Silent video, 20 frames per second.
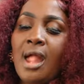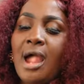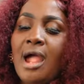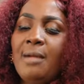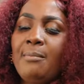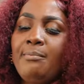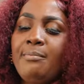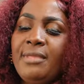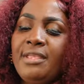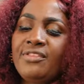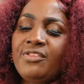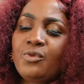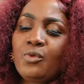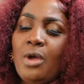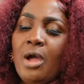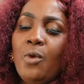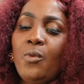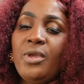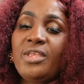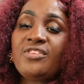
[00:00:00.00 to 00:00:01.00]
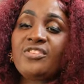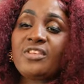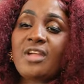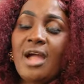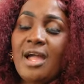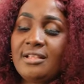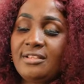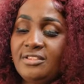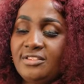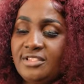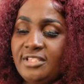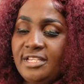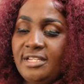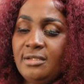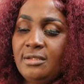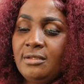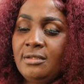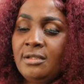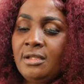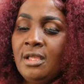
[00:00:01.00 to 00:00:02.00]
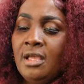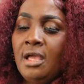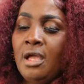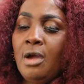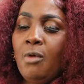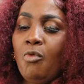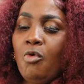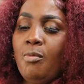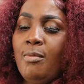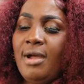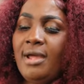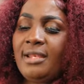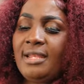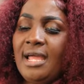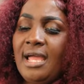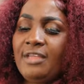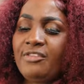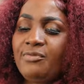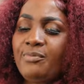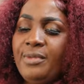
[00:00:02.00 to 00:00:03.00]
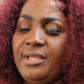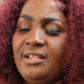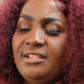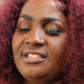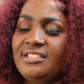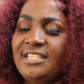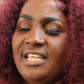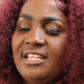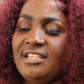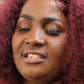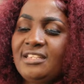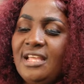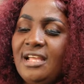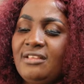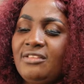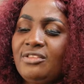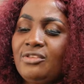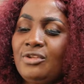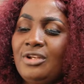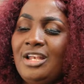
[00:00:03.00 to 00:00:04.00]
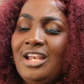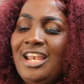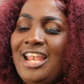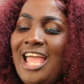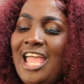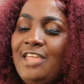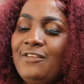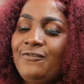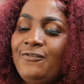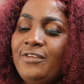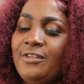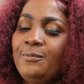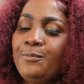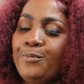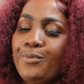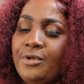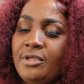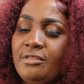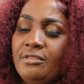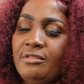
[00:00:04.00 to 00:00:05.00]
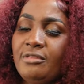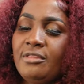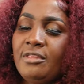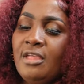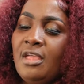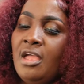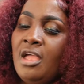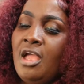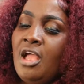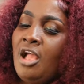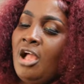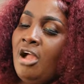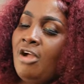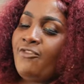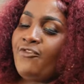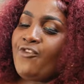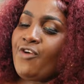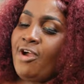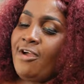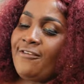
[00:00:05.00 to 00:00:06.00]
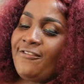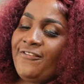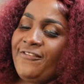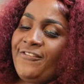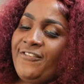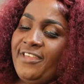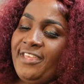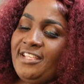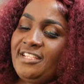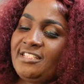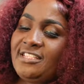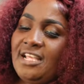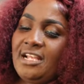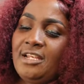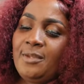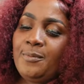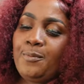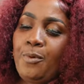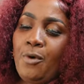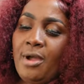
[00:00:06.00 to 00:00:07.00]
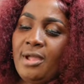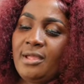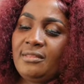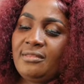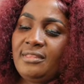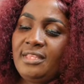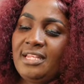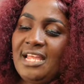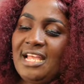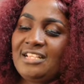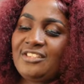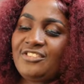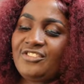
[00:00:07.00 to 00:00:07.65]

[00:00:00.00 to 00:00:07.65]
a, Miss, a Wisconsin woman has been sentenced to life in prison for fatally poisoning and